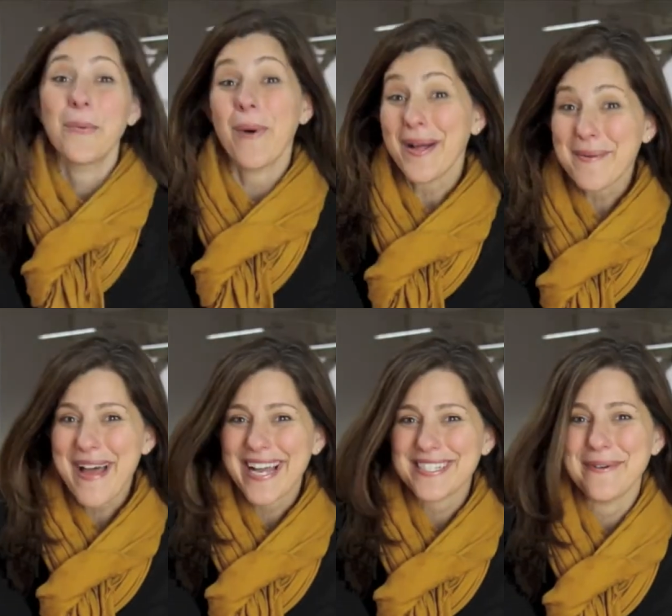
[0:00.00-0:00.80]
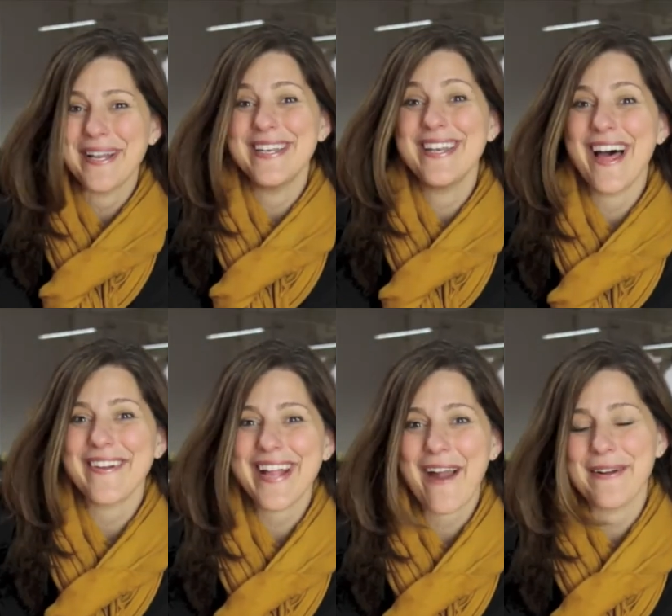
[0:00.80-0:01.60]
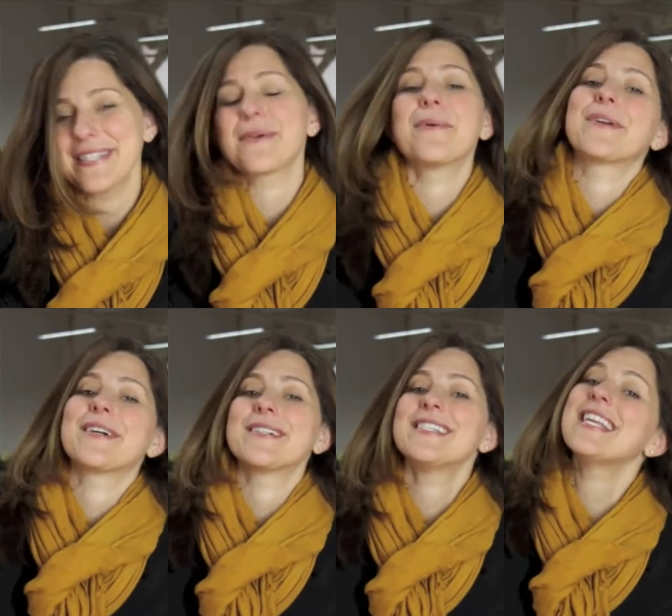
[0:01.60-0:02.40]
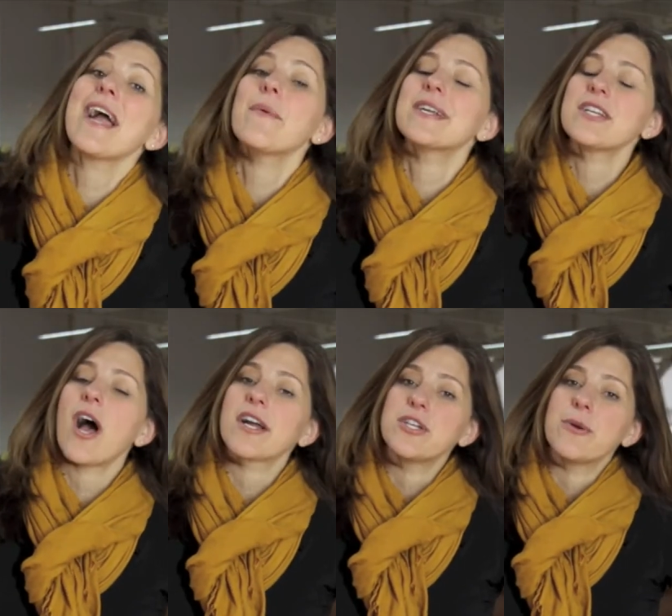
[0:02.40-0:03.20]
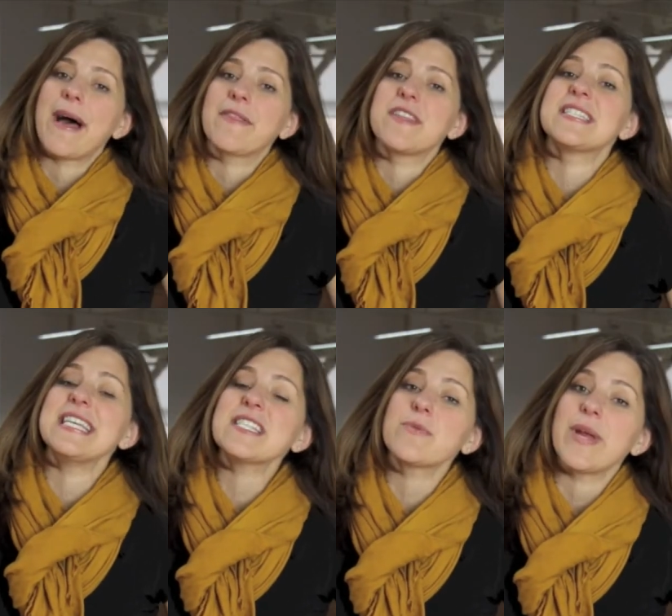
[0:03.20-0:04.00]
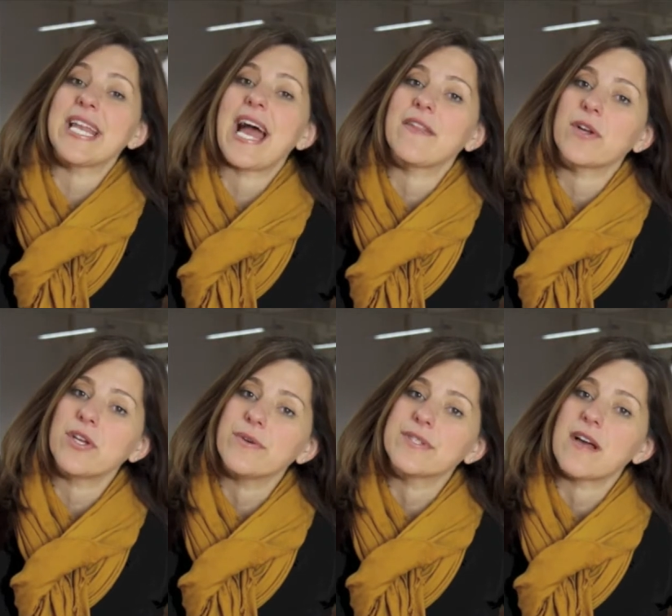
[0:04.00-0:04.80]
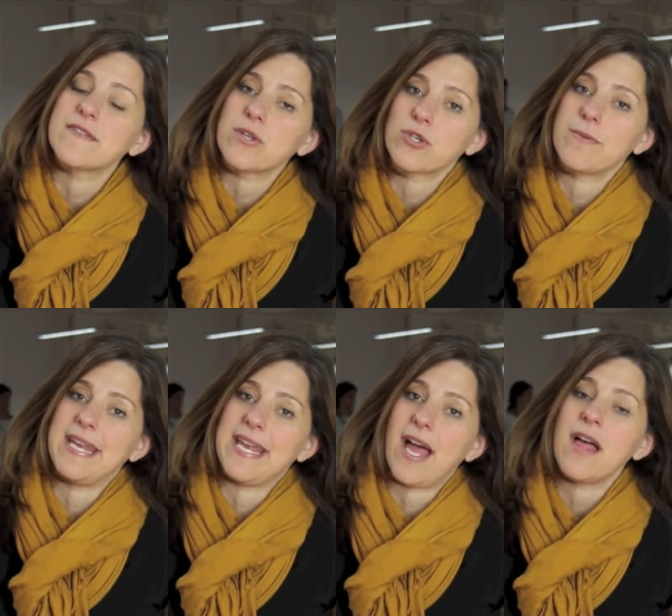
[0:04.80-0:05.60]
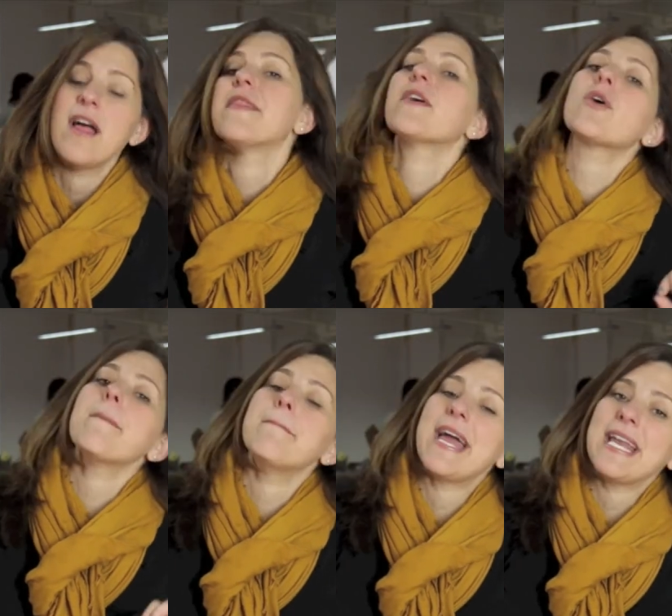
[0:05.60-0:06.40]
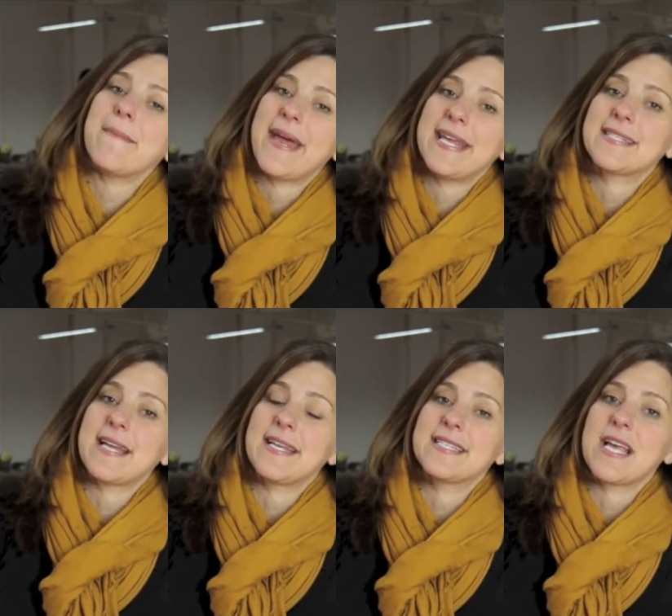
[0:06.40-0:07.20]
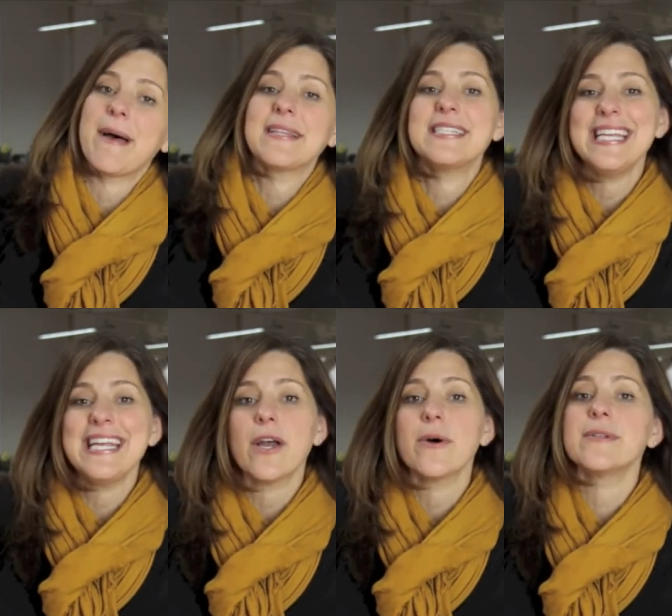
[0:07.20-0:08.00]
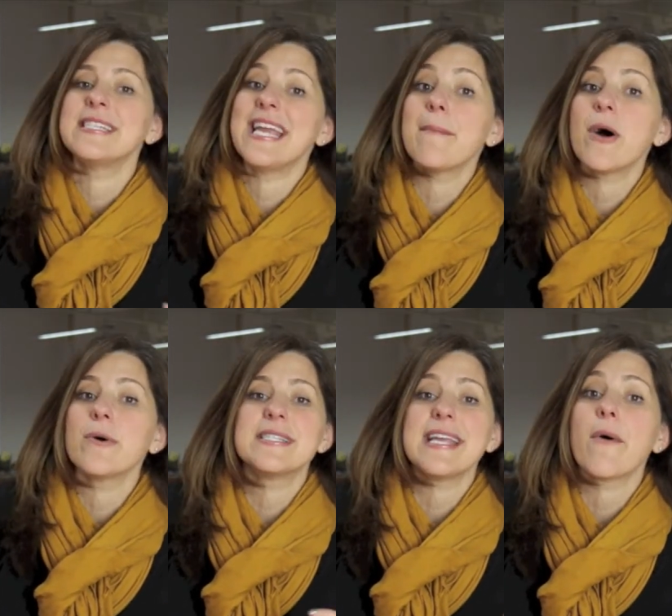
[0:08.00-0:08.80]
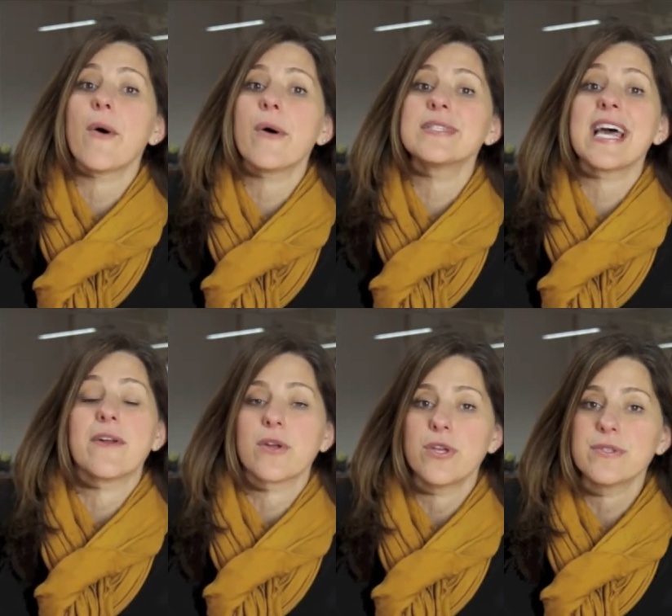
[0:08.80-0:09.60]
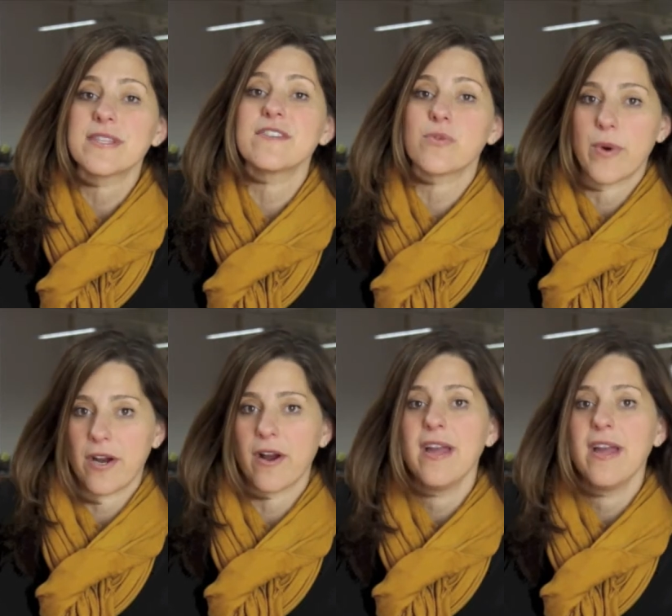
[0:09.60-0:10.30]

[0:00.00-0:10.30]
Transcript: Welcome back to another Carrie's Corner. Today I want to talk to you about the C-suite and their use of social media. There are many, many studies about CEOs, CMOs, COOs, and their use of Twitter.